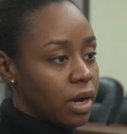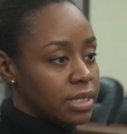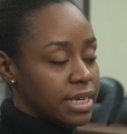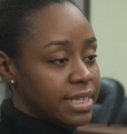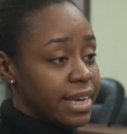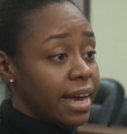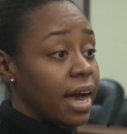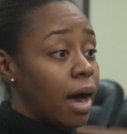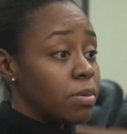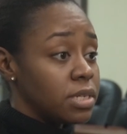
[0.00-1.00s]
process at
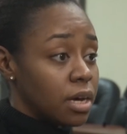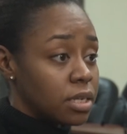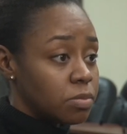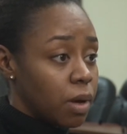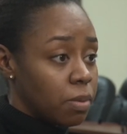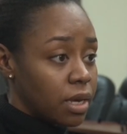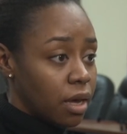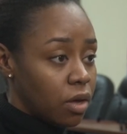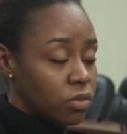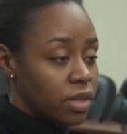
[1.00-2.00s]
Cobb and Douglas Public
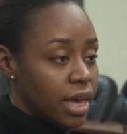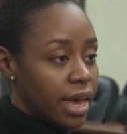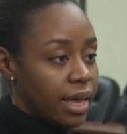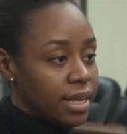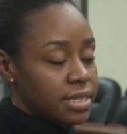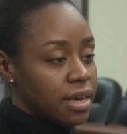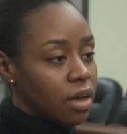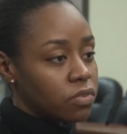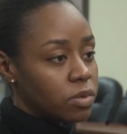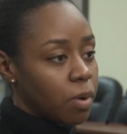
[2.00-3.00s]
Health, and that's a
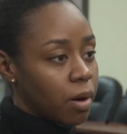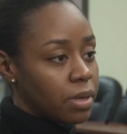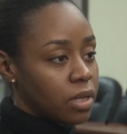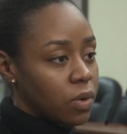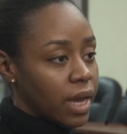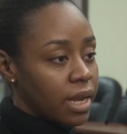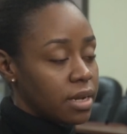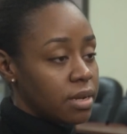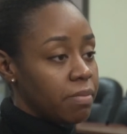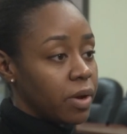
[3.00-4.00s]
health department located
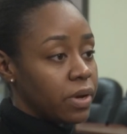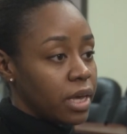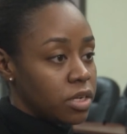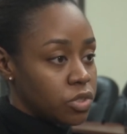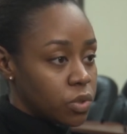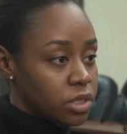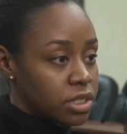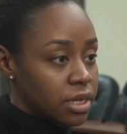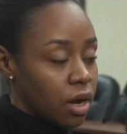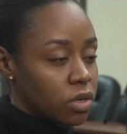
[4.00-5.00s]
in Marietta, Georgia,
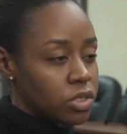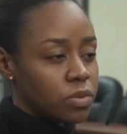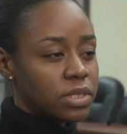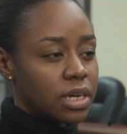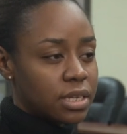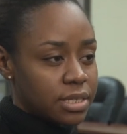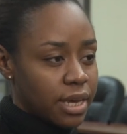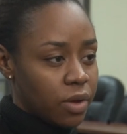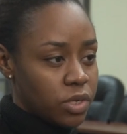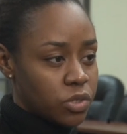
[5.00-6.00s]
and also Douglas
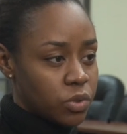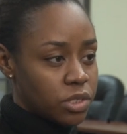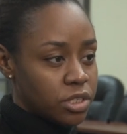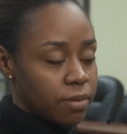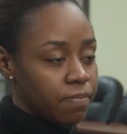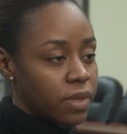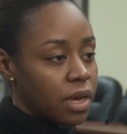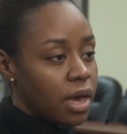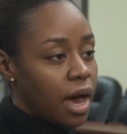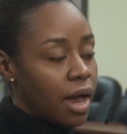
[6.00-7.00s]
County, Georgia.
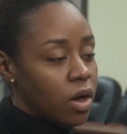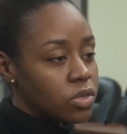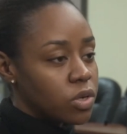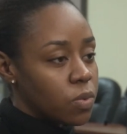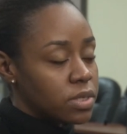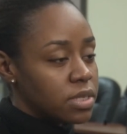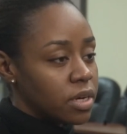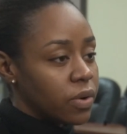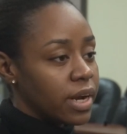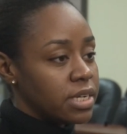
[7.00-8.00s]
I also was the
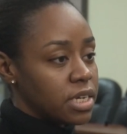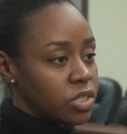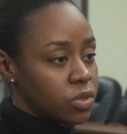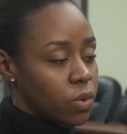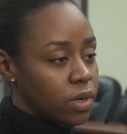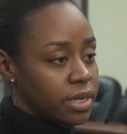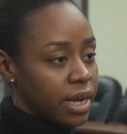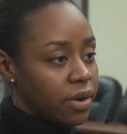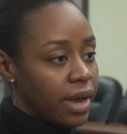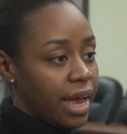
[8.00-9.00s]
accreditation
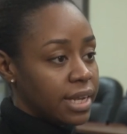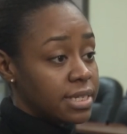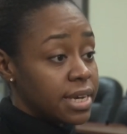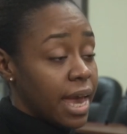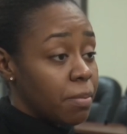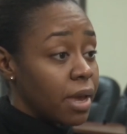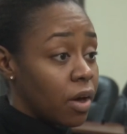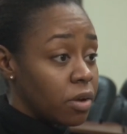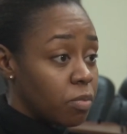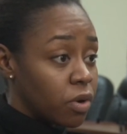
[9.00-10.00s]
coordinator at DeKalb
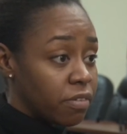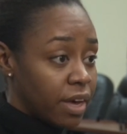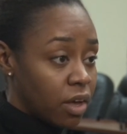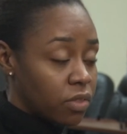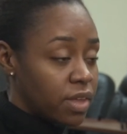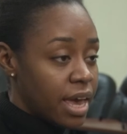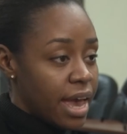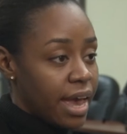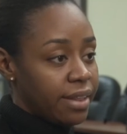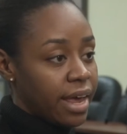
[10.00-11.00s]
County Board of Health,
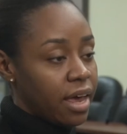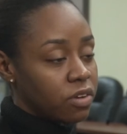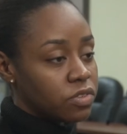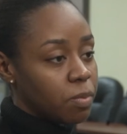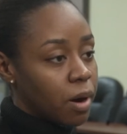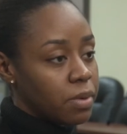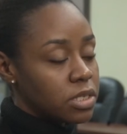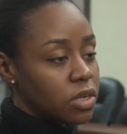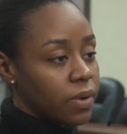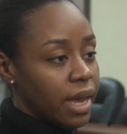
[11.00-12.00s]
and that health department
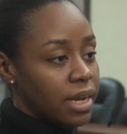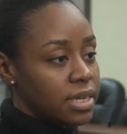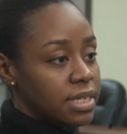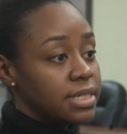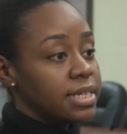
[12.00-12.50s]
is located in